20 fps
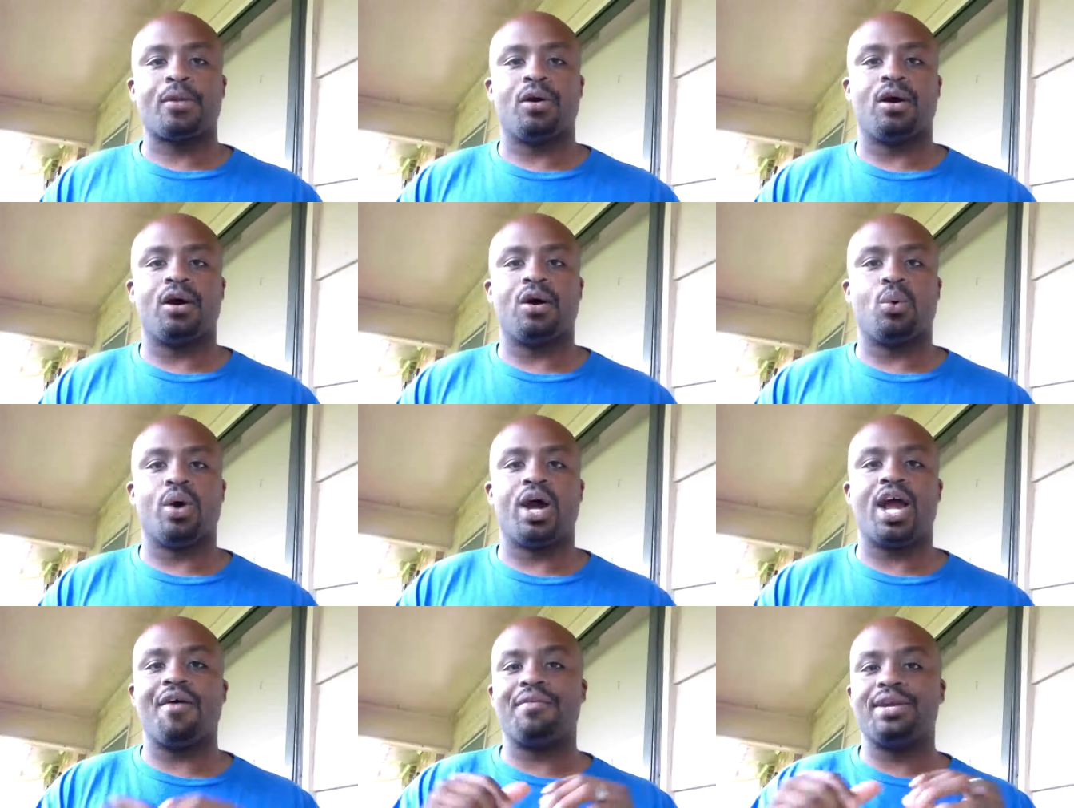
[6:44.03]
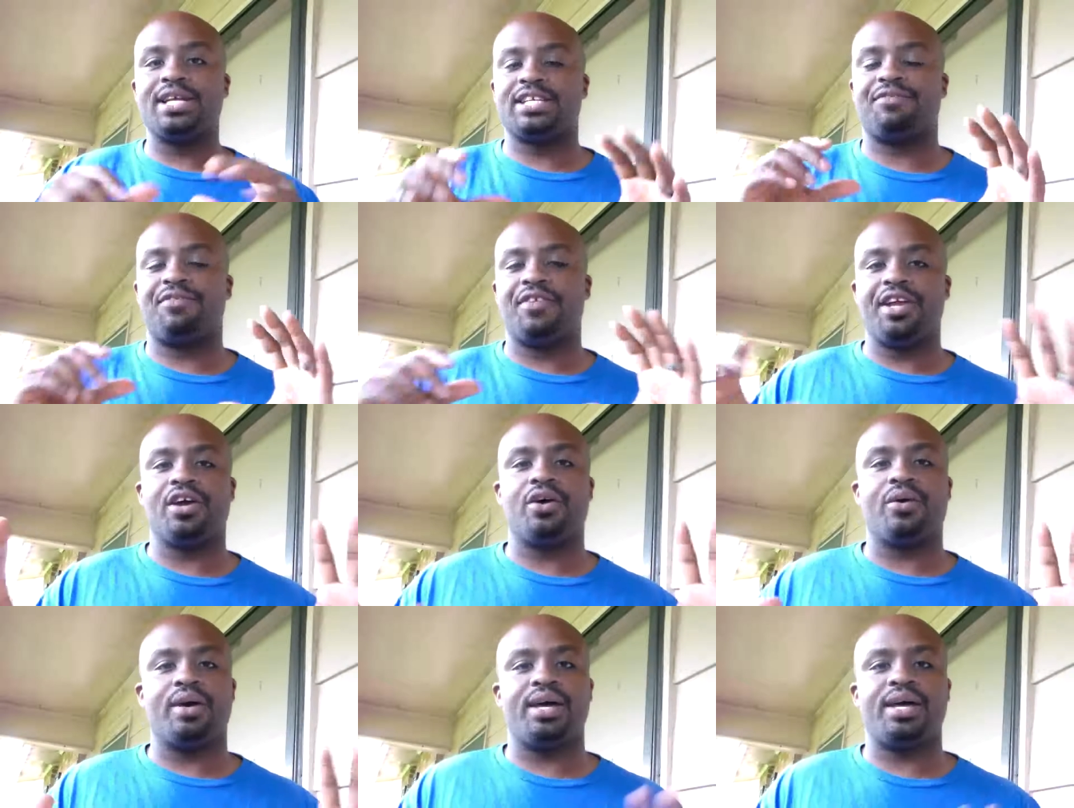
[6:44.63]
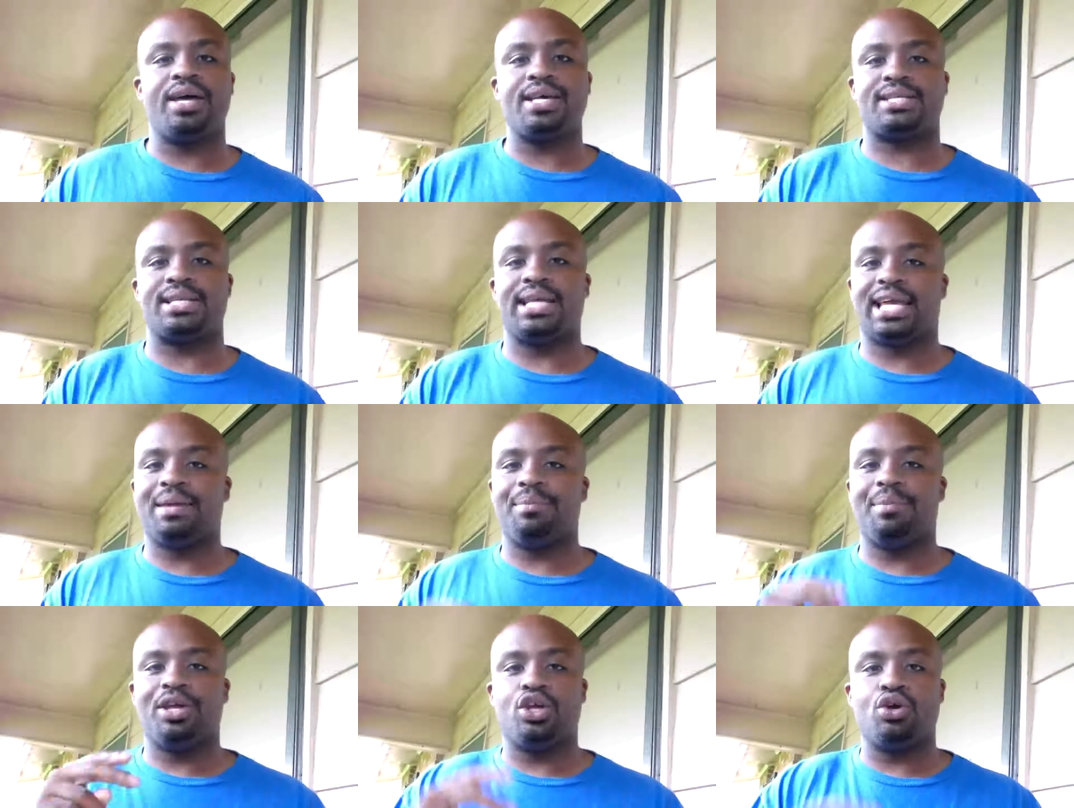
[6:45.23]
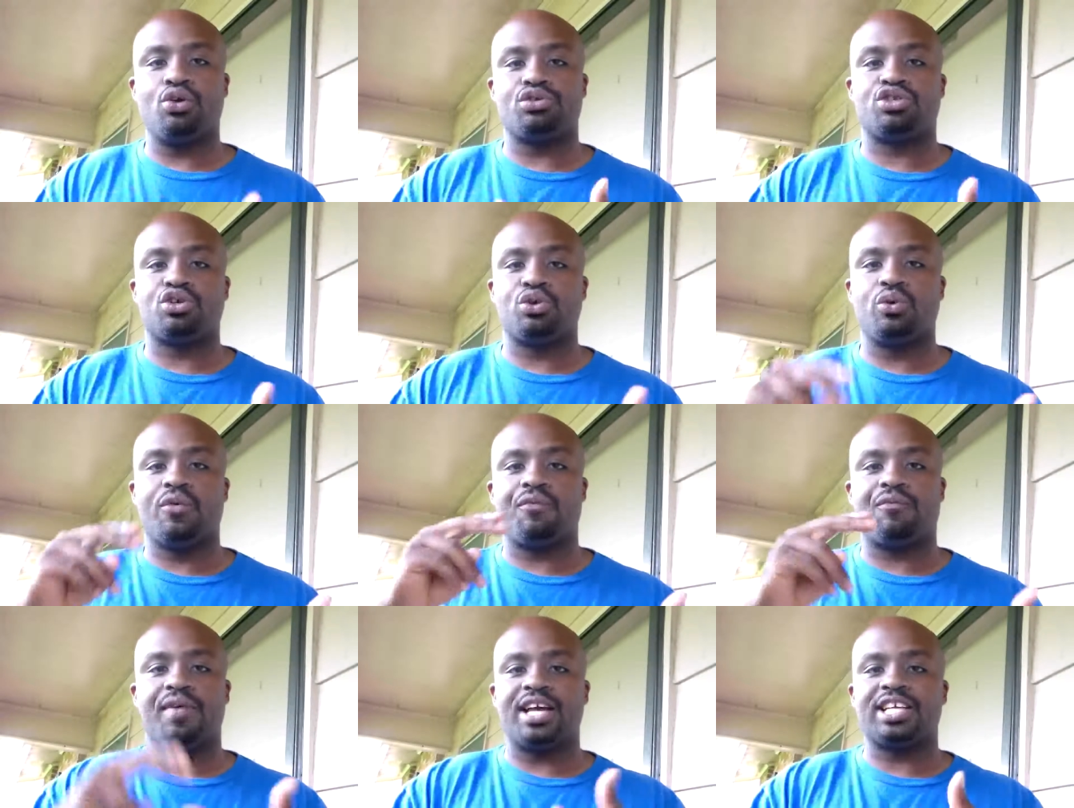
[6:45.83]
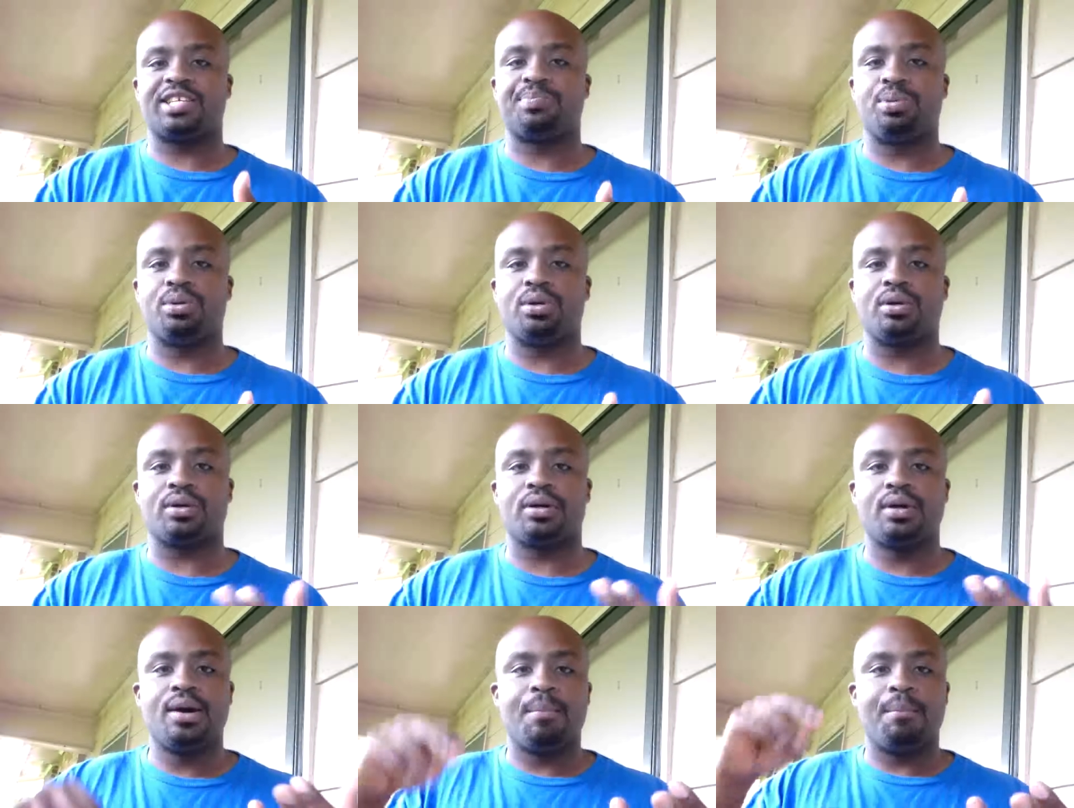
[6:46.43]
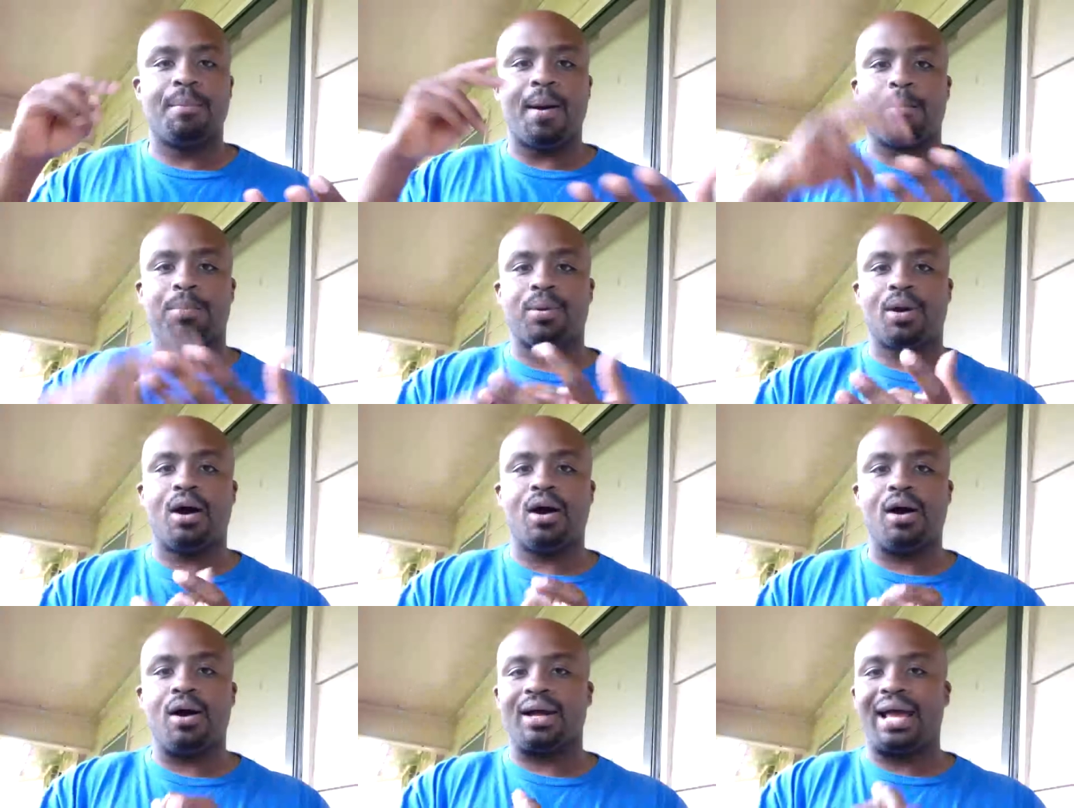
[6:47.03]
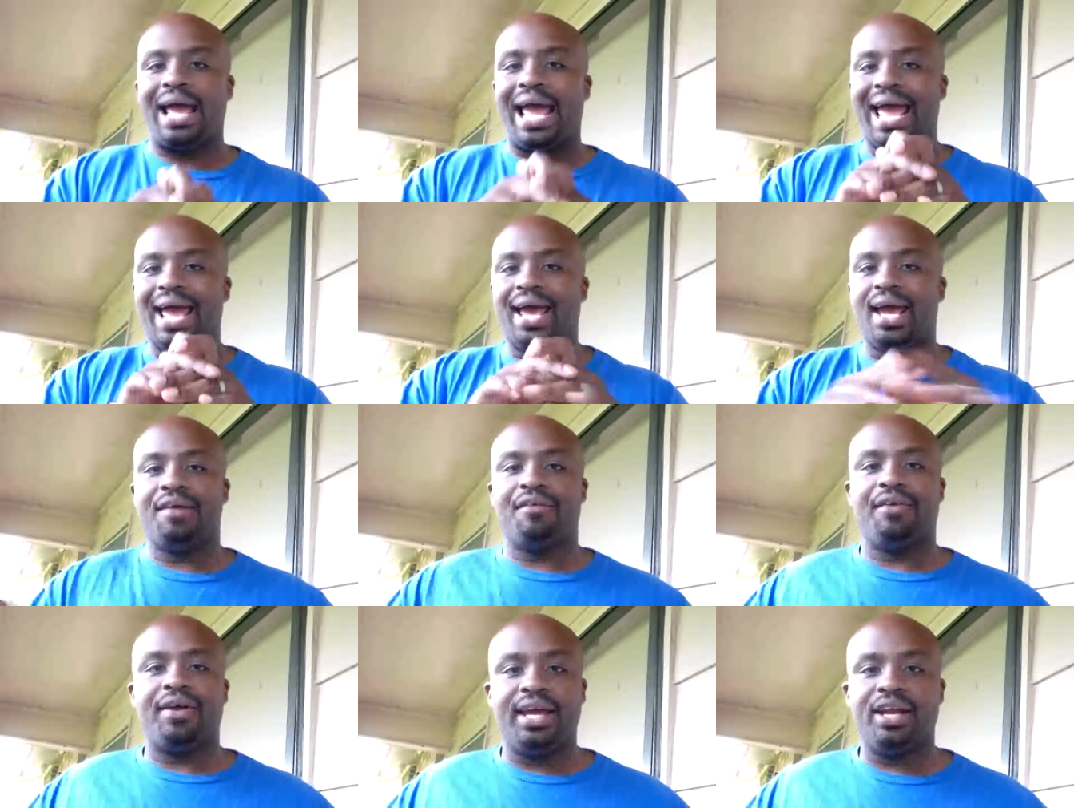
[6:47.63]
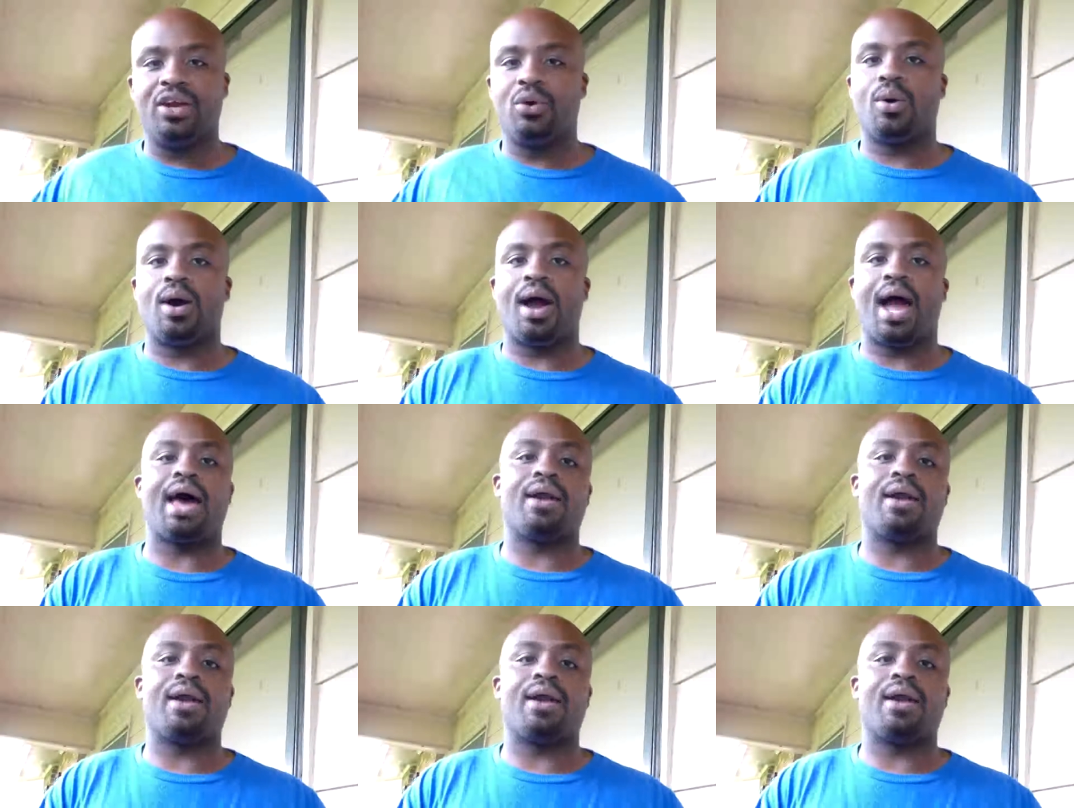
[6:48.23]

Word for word: Uh, wherever this video is, it can be YouTube, Facebook, my blog, anywhere.